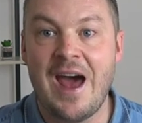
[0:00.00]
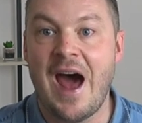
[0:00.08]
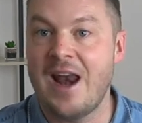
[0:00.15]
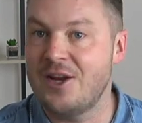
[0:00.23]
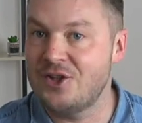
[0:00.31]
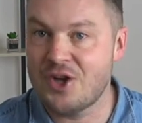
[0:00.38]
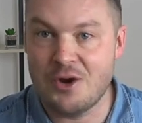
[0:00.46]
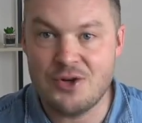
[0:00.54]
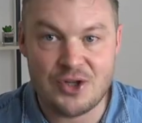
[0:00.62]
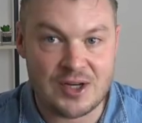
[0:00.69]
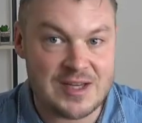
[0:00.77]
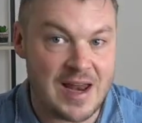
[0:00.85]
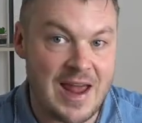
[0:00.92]
and it shows
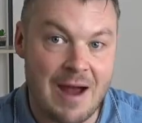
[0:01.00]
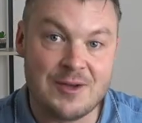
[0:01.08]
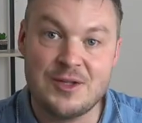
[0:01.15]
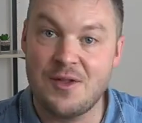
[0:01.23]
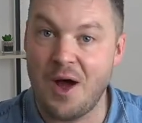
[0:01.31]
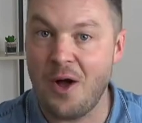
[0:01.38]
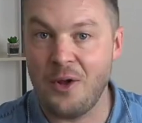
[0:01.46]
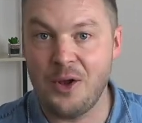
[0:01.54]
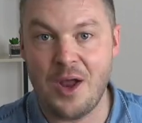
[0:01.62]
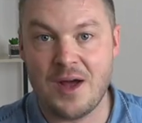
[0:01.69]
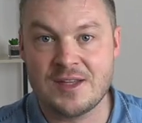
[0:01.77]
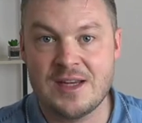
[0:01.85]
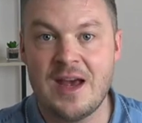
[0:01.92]
you exactly how to do the whole
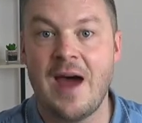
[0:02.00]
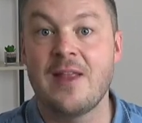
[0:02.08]
lot.